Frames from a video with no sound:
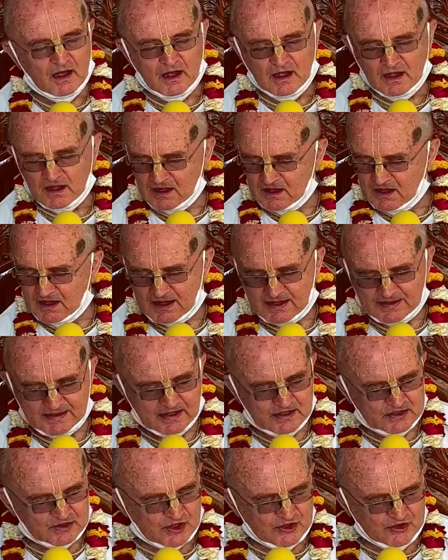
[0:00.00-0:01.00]
Hare
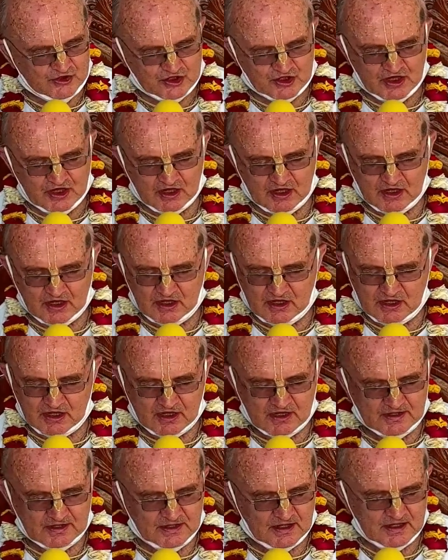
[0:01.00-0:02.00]
Krishna,
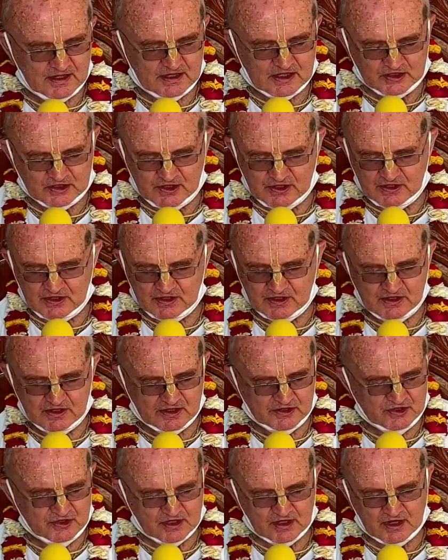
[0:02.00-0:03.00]
Hare Krishna,